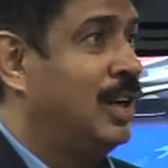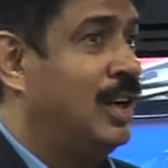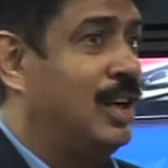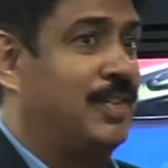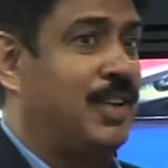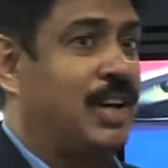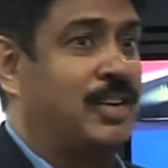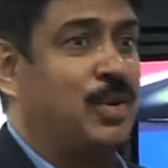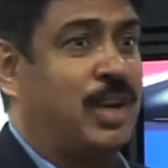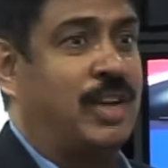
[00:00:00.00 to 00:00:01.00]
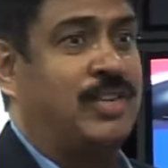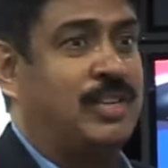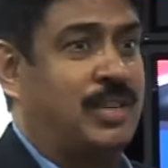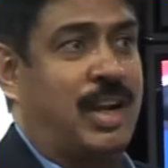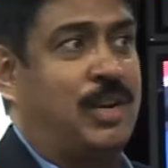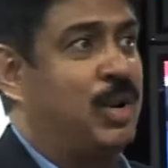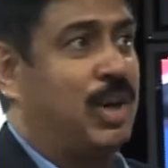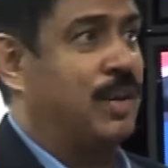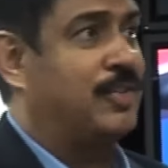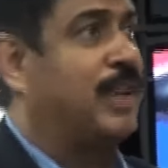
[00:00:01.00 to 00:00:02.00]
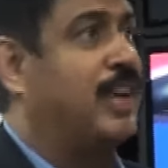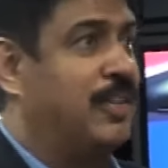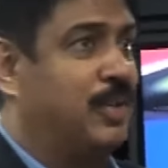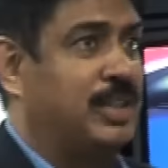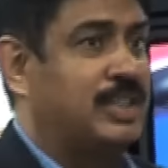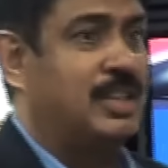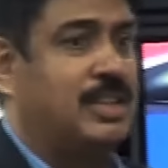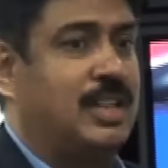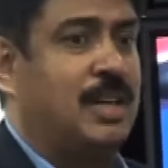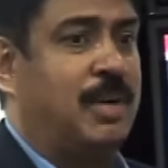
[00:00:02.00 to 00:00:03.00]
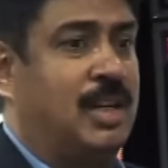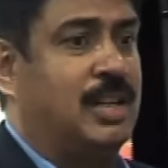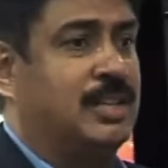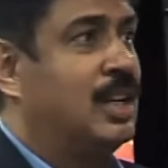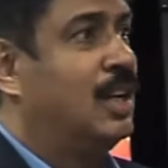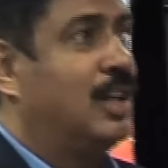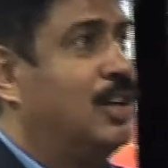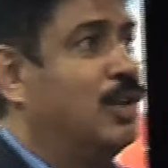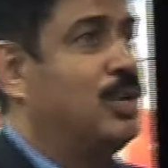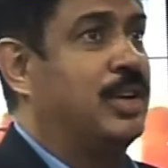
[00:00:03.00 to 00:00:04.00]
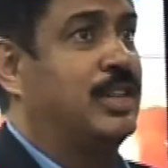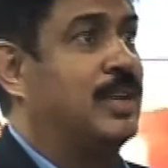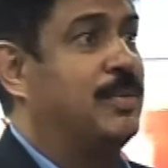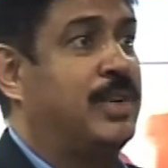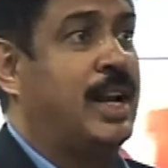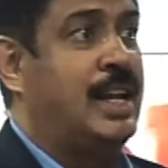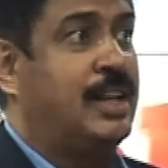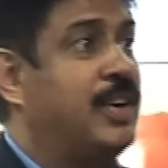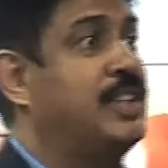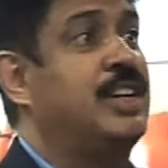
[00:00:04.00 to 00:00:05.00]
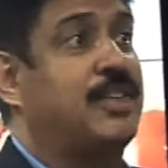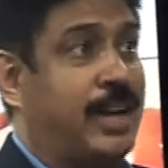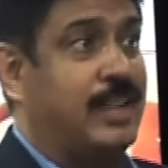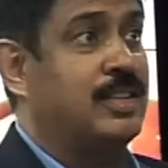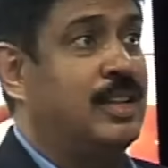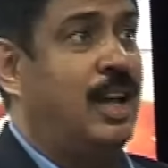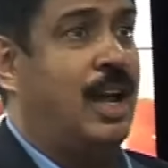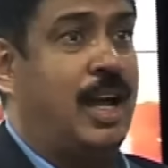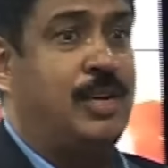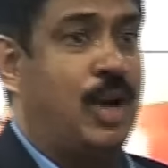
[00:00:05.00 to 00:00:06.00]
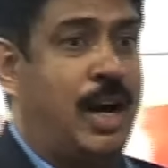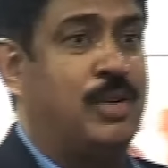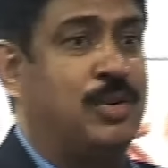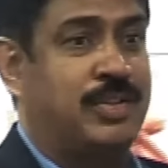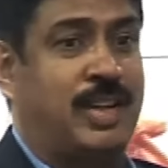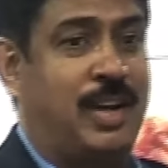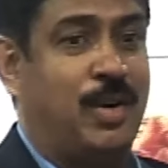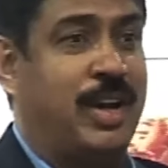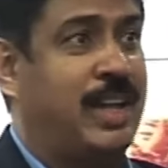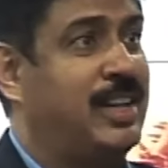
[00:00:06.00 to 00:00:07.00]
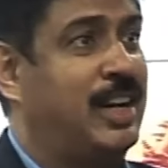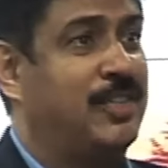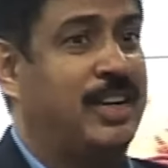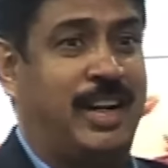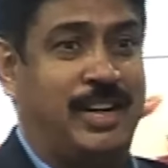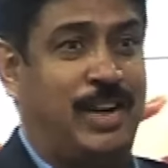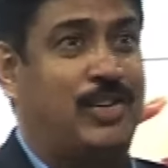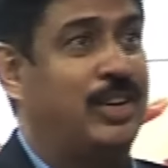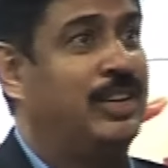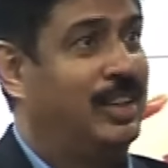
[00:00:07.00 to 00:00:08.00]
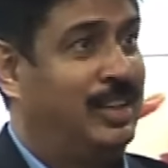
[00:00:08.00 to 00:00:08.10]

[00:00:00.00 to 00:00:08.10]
There are occasions, and I do a lot of trekking, for instance, in the Himalayas. You did some really crazy treks and you had to say, okay, at the end of the day, nature,